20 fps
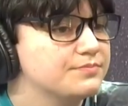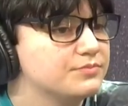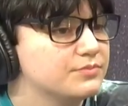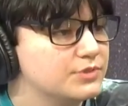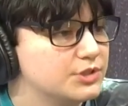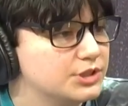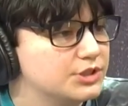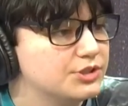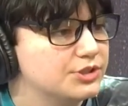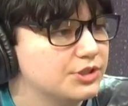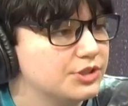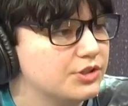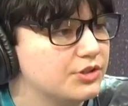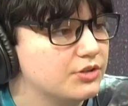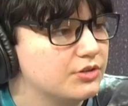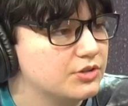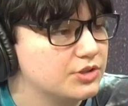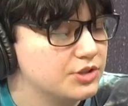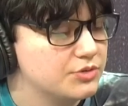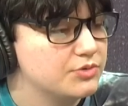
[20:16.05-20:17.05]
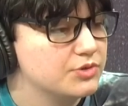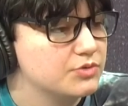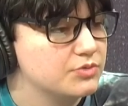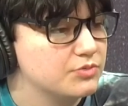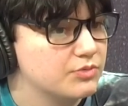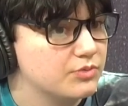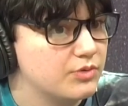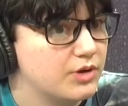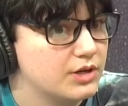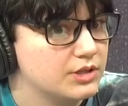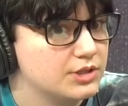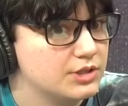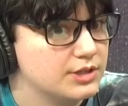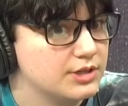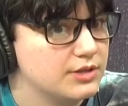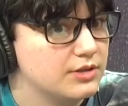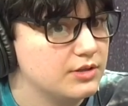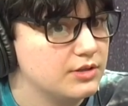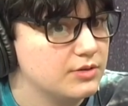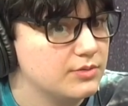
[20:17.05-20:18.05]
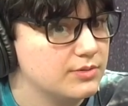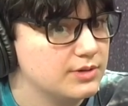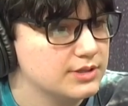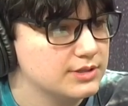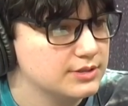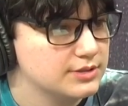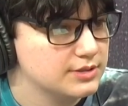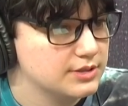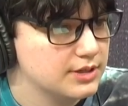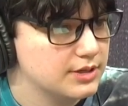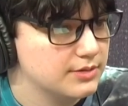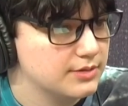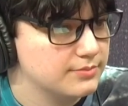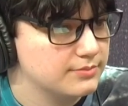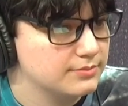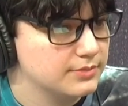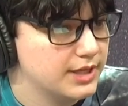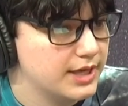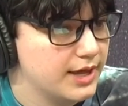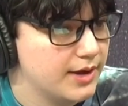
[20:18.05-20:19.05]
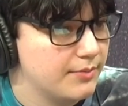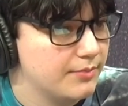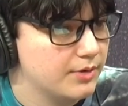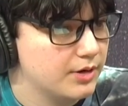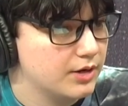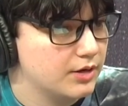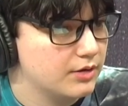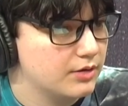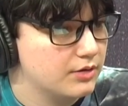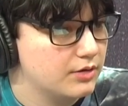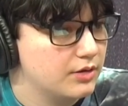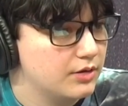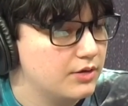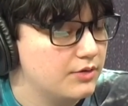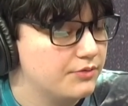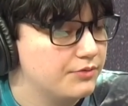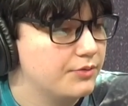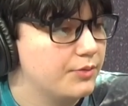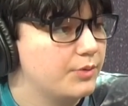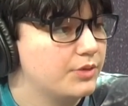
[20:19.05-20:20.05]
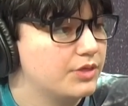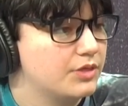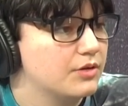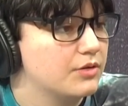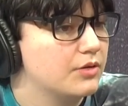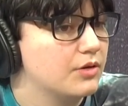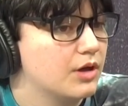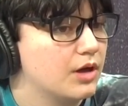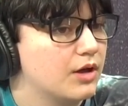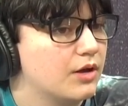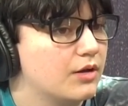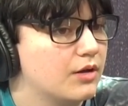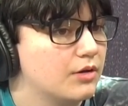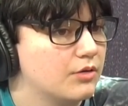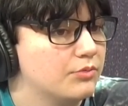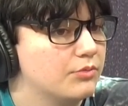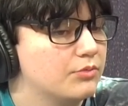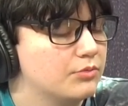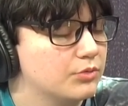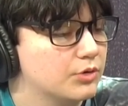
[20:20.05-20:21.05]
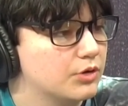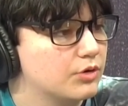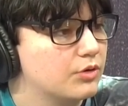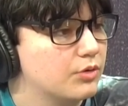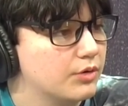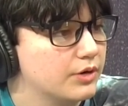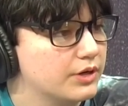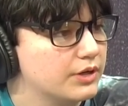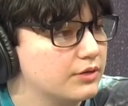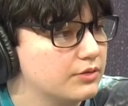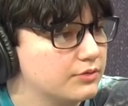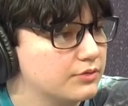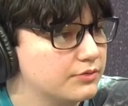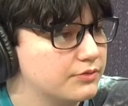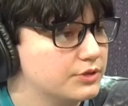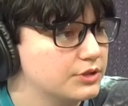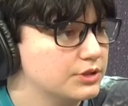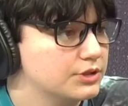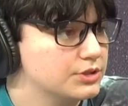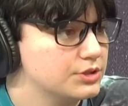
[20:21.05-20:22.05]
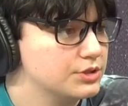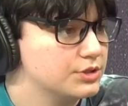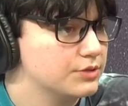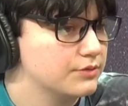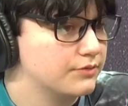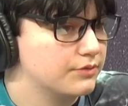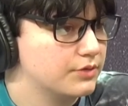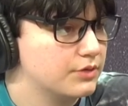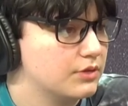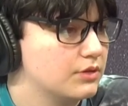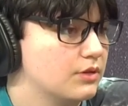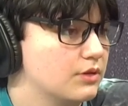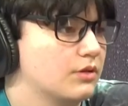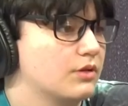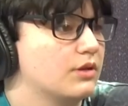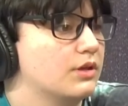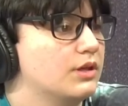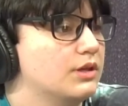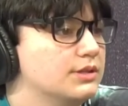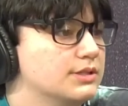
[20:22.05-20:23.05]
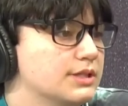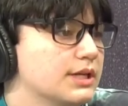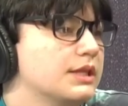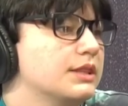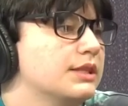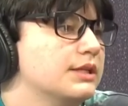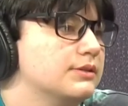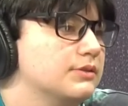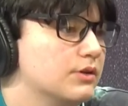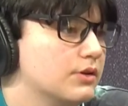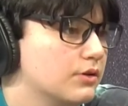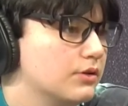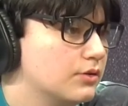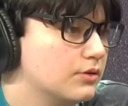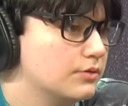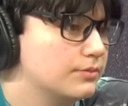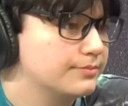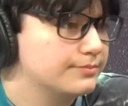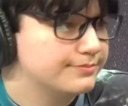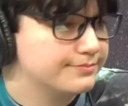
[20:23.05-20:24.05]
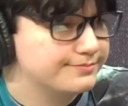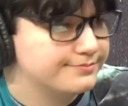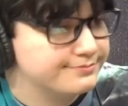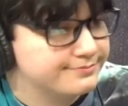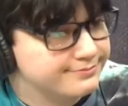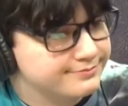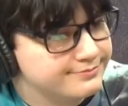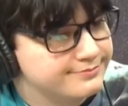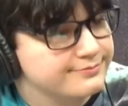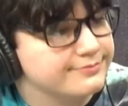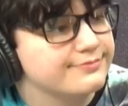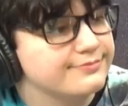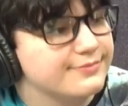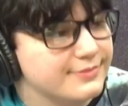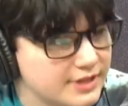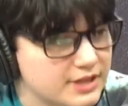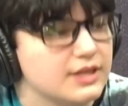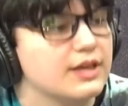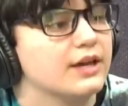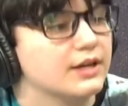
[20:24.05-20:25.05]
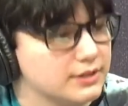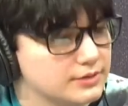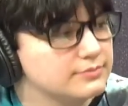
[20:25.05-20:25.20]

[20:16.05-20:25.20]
she took she was watching Yuan's um, camera. Yeah. With the uh, recorded footage of the inside the tunnel. Hmm. Yeah.